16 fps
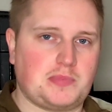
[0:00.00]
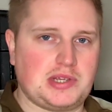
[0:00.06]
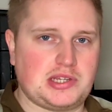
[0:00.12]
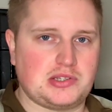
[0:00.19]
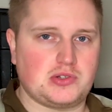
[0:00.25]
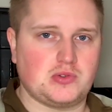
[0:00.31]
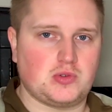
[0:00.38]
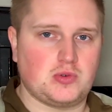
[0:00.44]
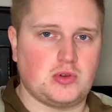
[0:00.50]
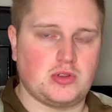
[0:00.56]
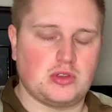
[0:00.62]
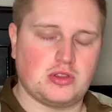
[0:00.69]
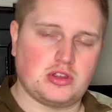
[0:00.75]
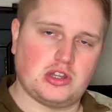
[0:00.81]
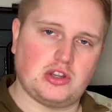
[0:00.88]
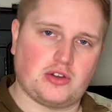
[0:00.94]
pistol
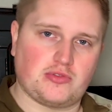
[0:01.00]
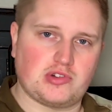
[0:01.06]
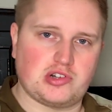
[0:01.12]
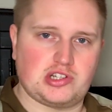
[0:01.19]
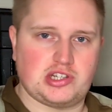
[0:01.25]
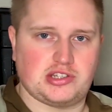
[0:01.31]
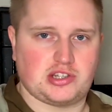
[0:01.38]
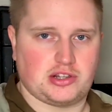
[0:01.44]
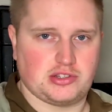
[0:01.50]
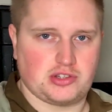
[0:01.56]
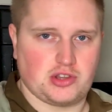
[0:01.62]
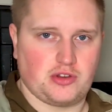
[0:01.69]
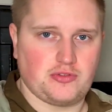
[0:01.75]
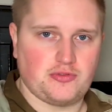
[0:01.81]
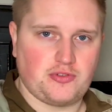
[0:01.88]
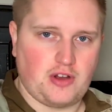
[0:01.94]
that Novritsch has done so
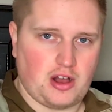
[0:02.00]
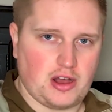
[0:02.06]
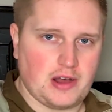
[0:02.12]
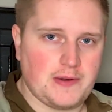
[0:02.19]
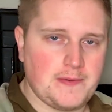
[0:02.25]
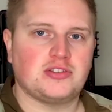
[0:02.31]
far.